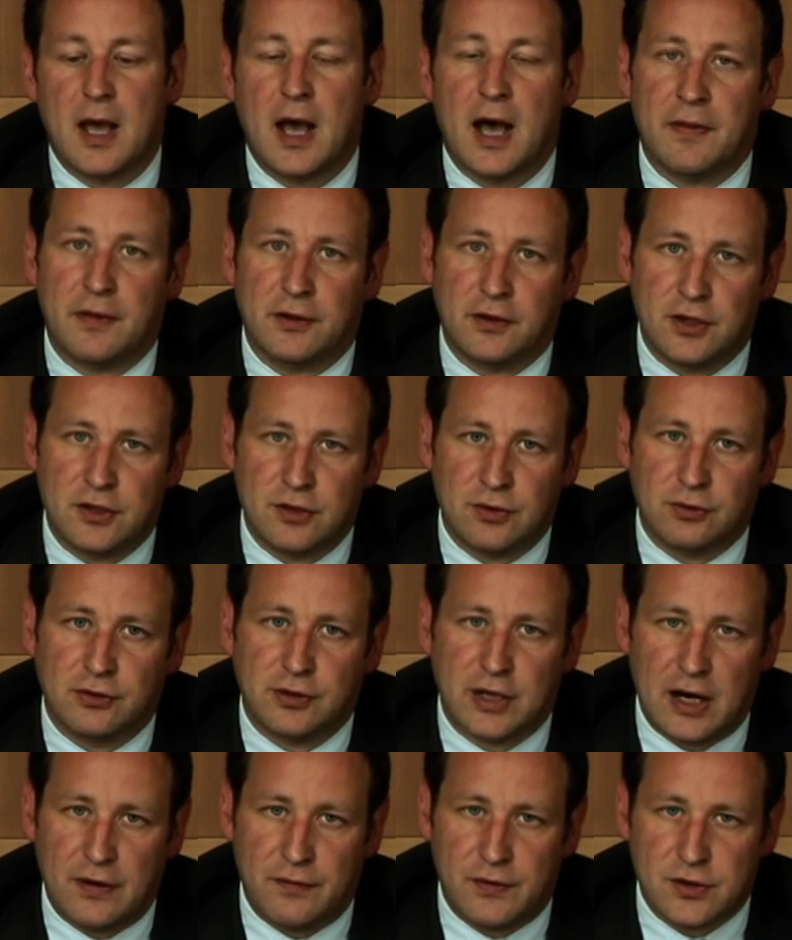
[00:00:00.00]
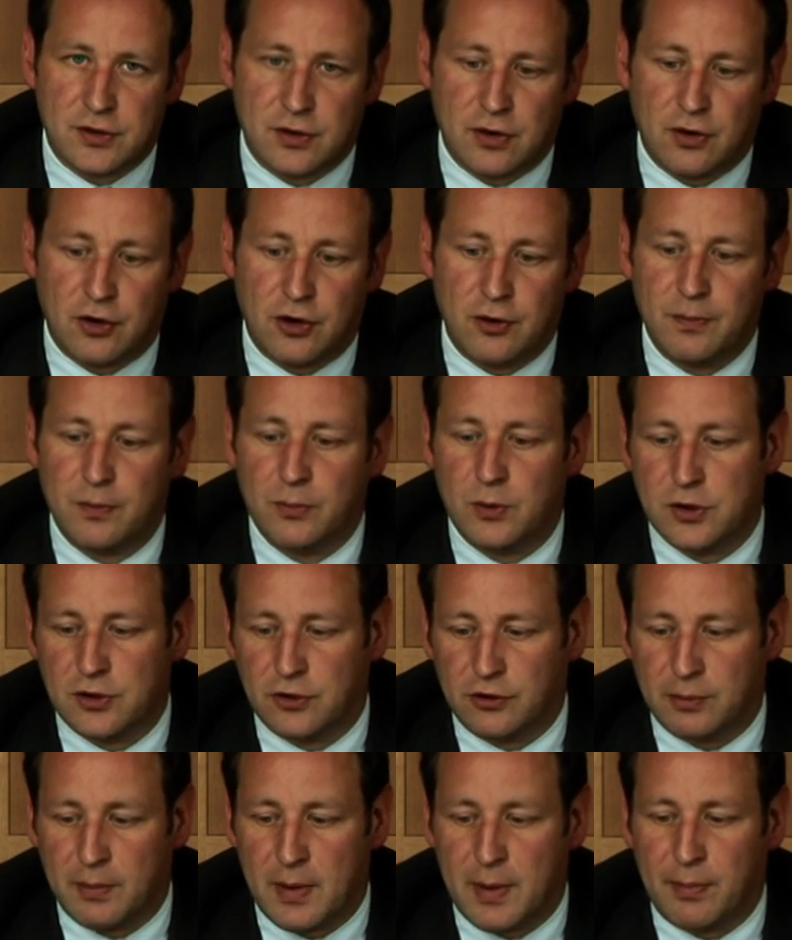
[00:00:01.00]
And the Digital Television Group, which
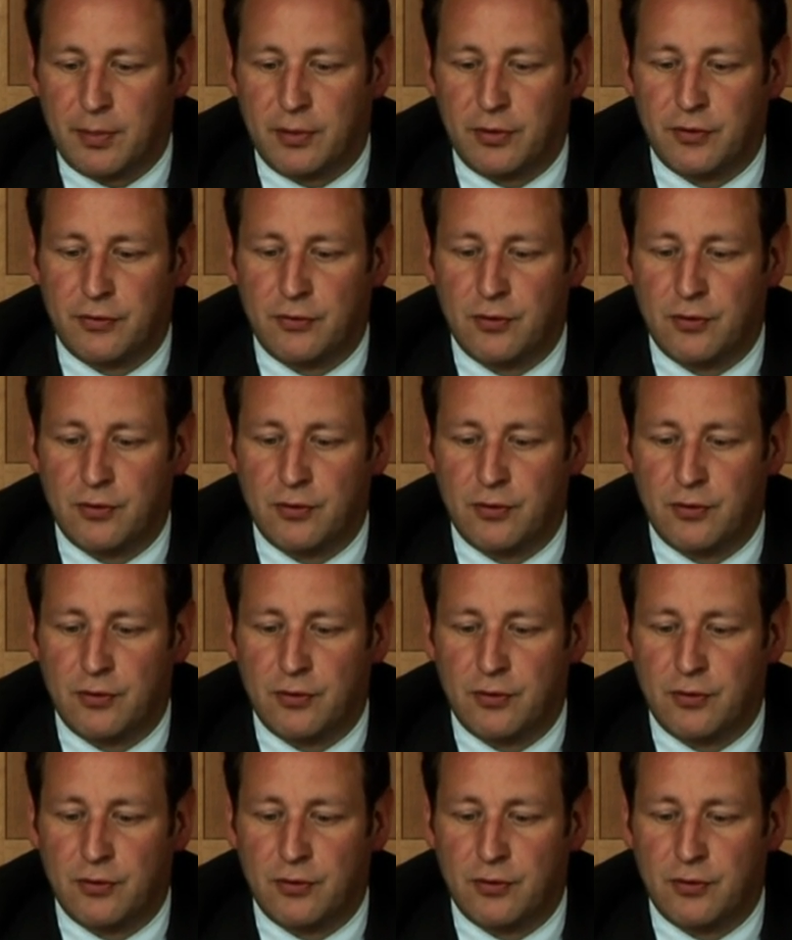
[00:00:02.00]
is a member of the